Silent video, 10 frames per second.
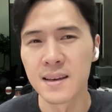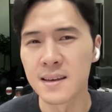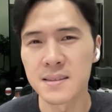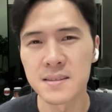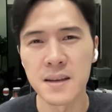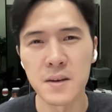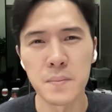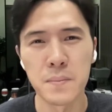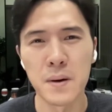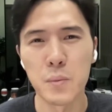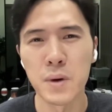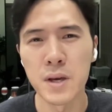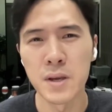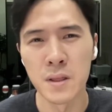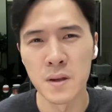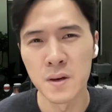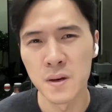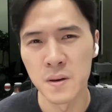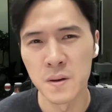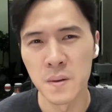it is not about what you
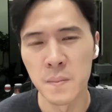learn,